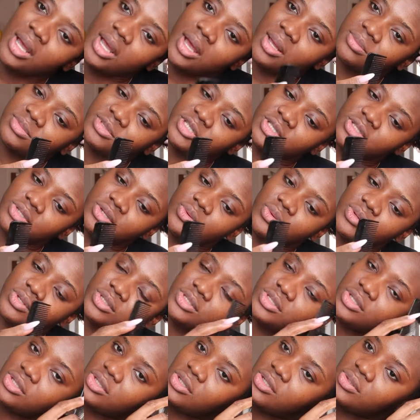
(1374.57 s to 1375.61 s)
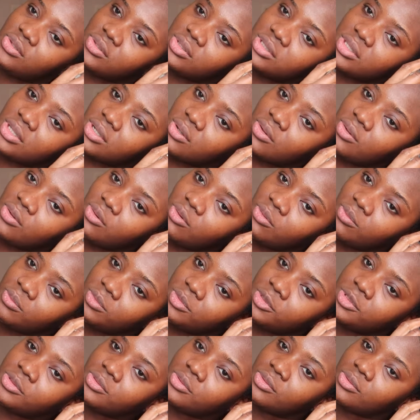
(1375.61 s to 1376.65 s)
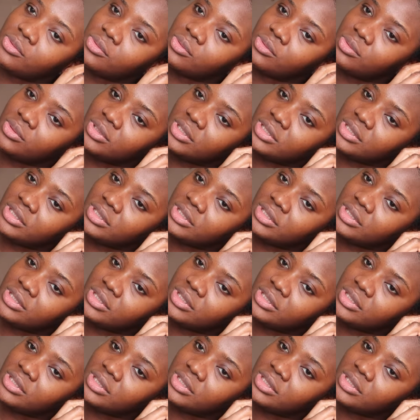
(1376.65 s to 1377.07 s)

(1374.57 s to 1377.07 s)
I'm just going to use the comb to